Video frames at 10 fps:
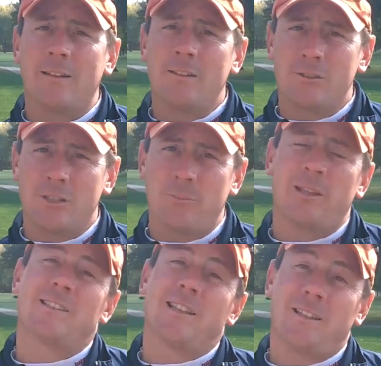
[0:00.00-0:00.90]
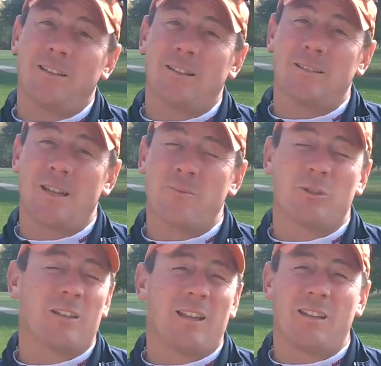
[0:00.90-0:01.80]
leadership and setting the
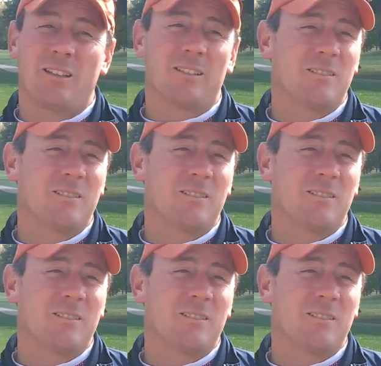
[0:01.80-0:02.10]
example, and